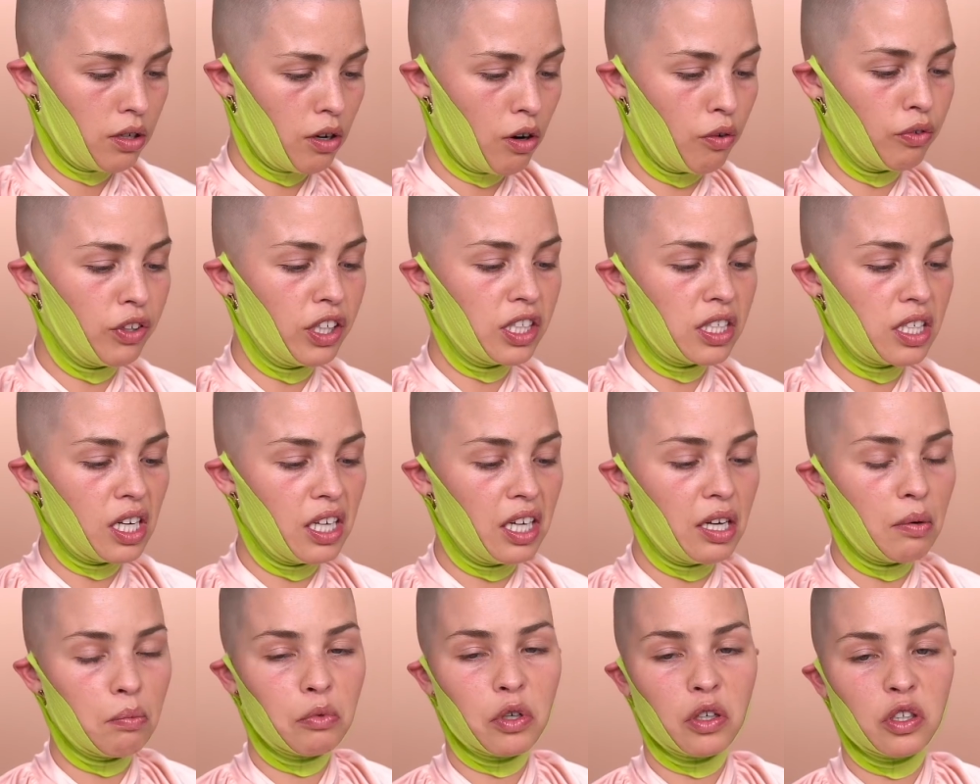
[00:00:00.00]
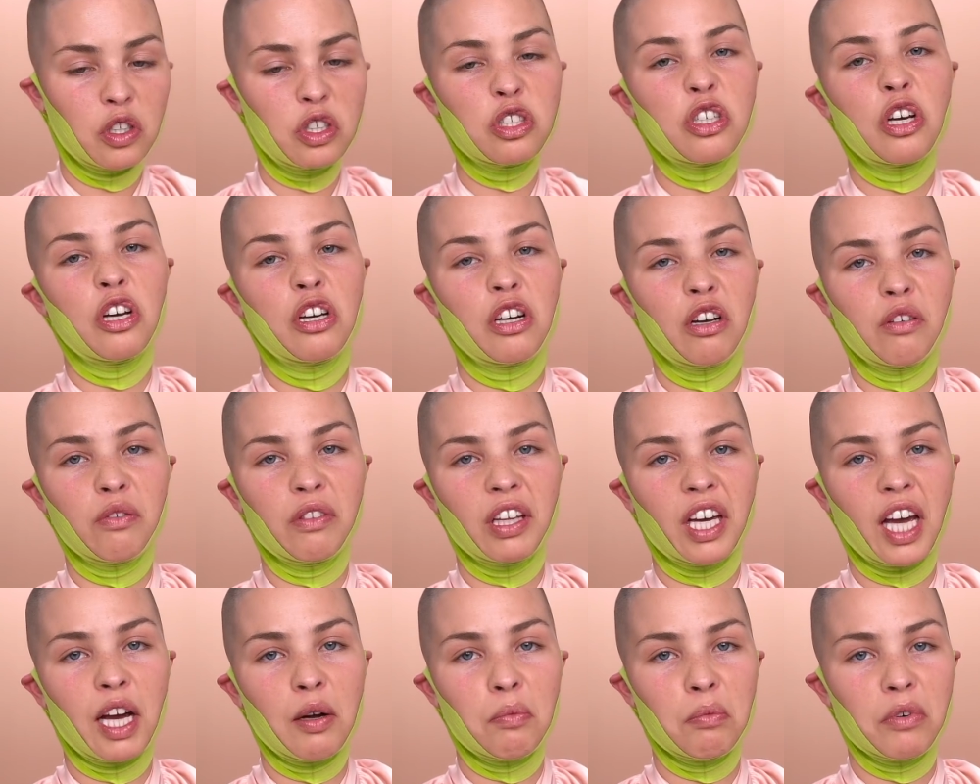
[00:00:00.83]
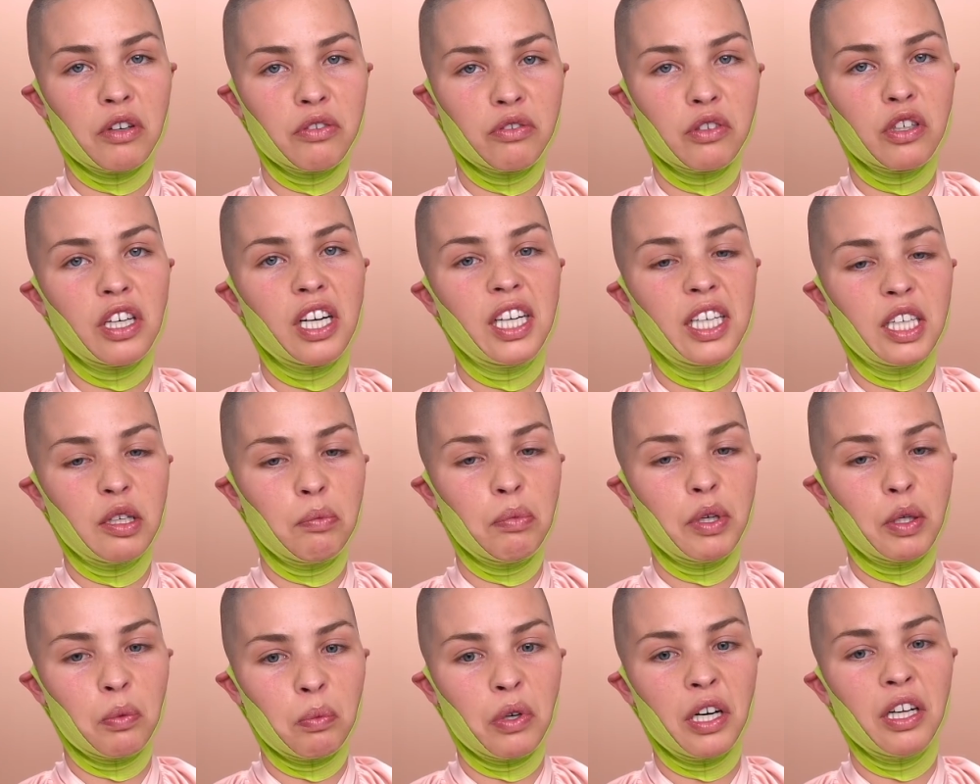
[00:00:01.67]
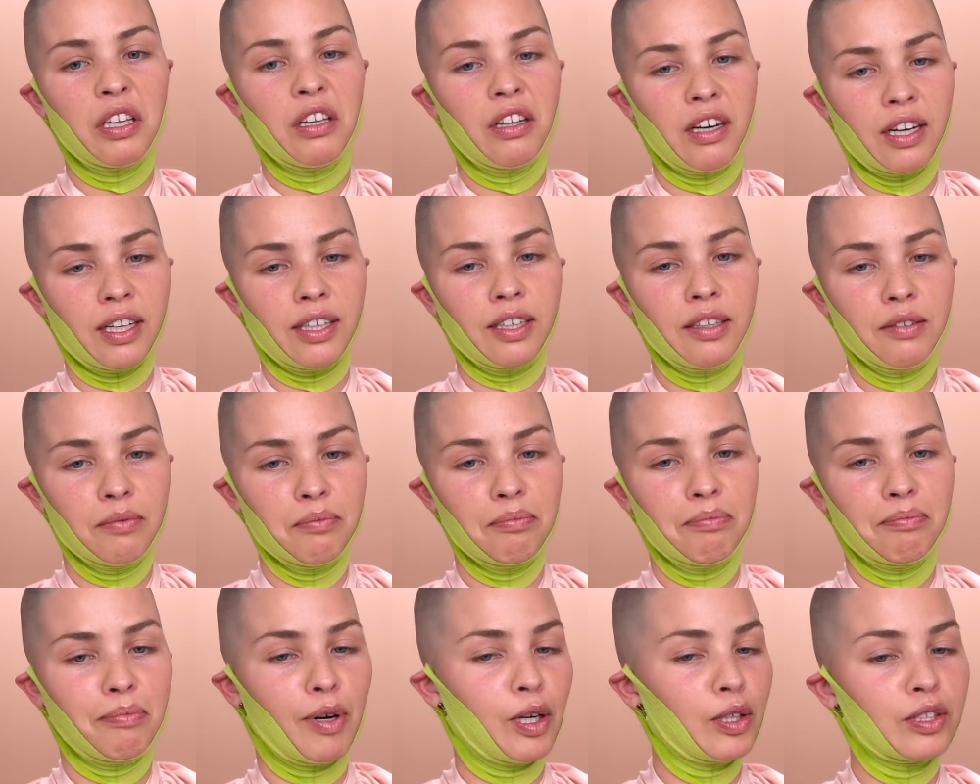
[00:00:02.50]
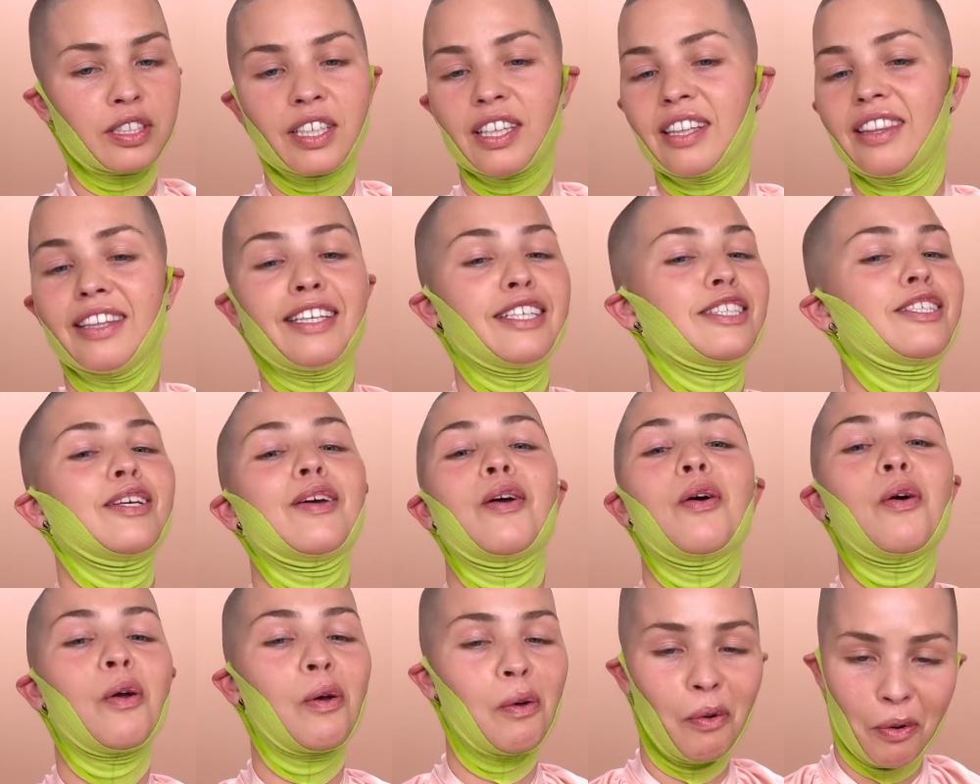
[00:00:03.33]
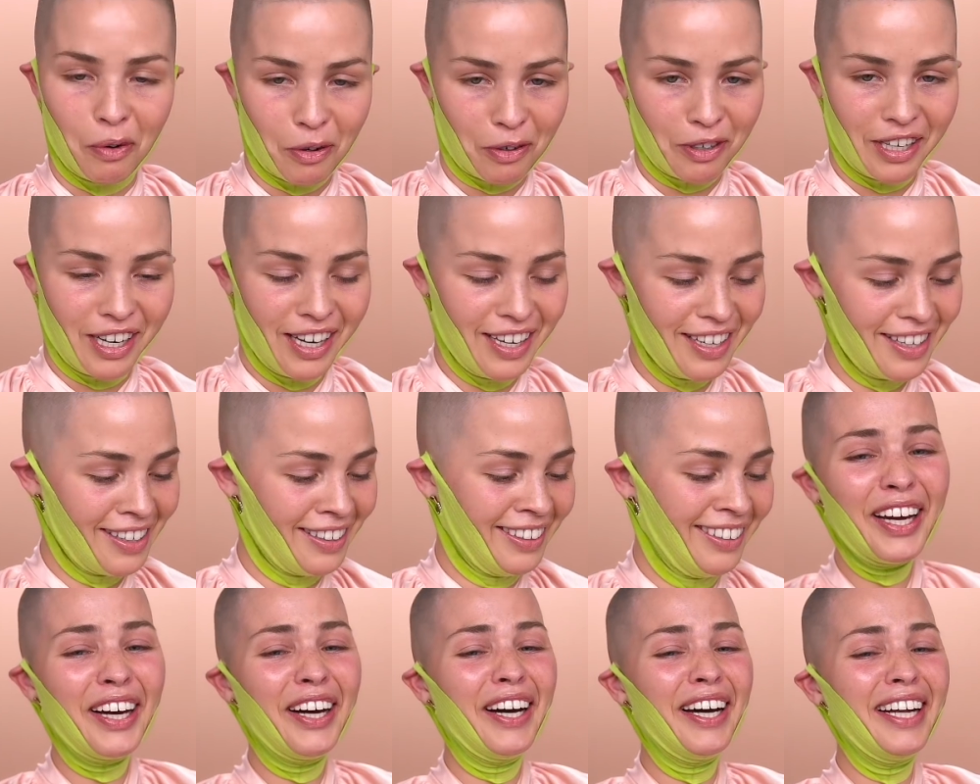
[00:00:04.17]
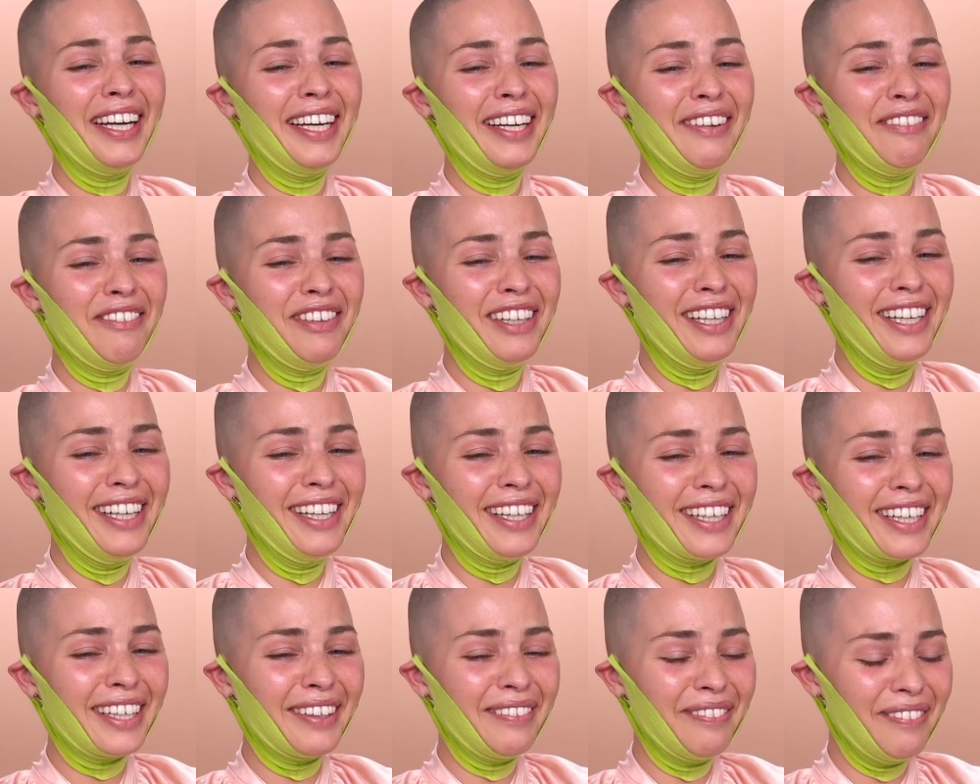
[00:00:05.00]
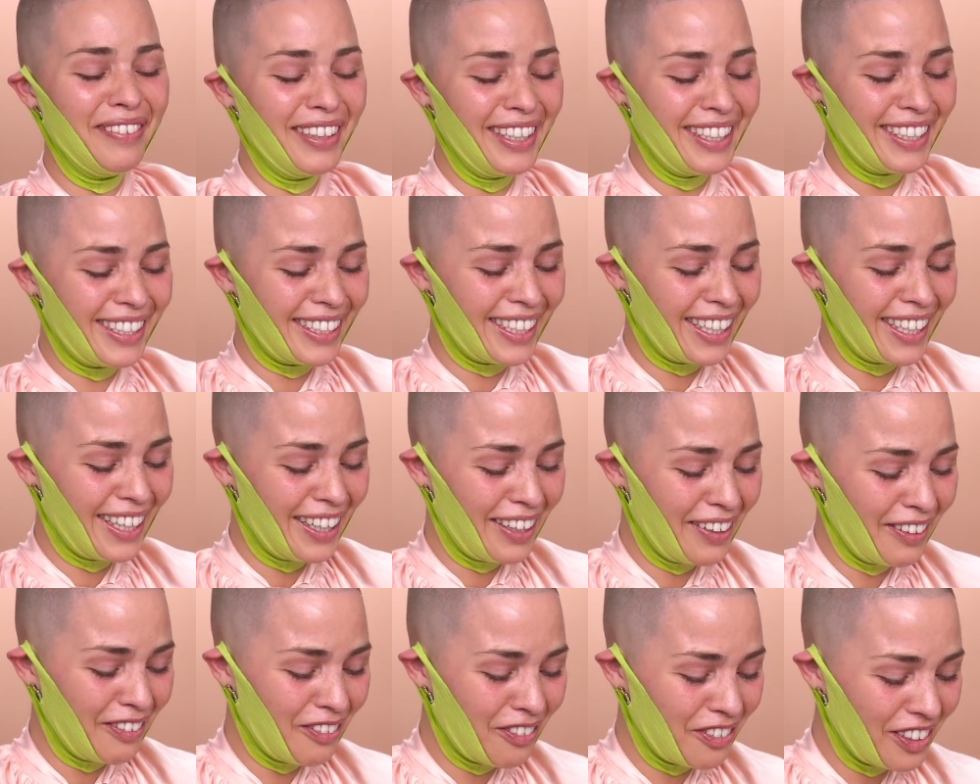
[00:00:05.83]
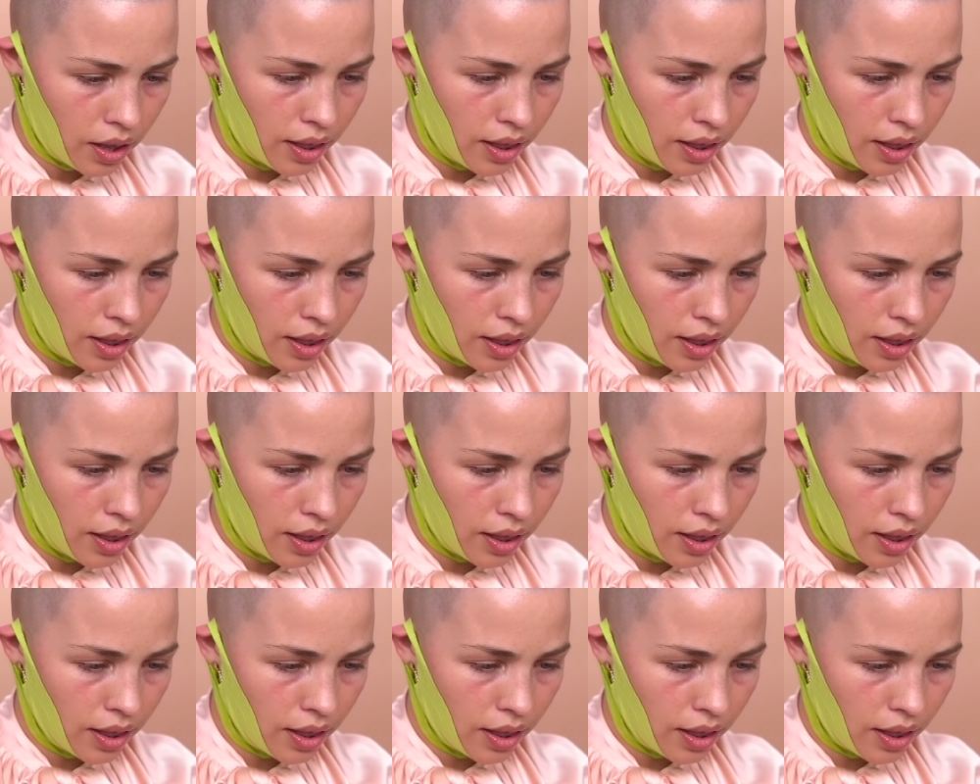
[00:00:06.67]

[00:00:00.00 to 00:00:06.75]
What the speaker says: Obviously, I'm gonna turn off the camera for a little bit while I bask in this glory. Can't even look at myself.